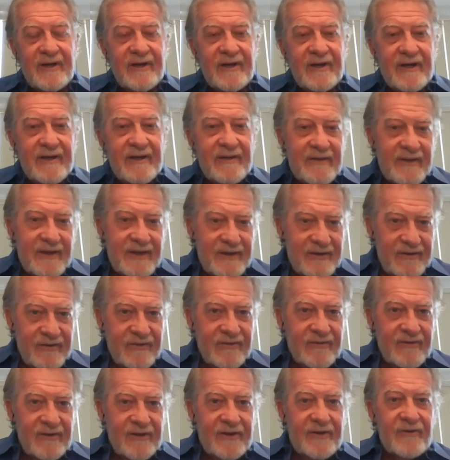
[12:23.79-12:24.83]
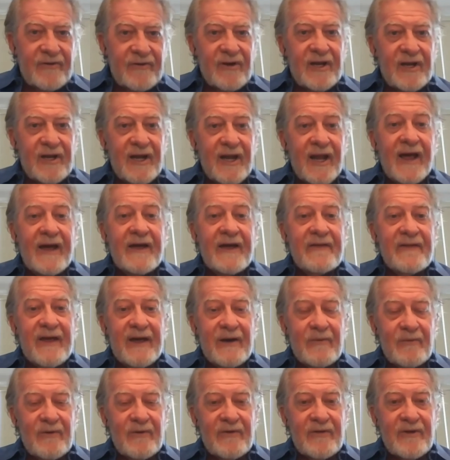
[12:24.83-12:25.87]
and then you literally lined
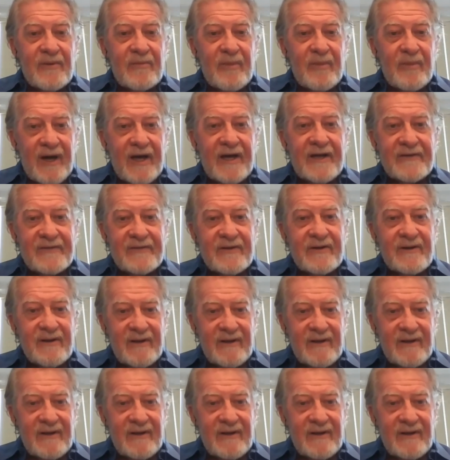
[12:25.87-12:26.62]
that with composite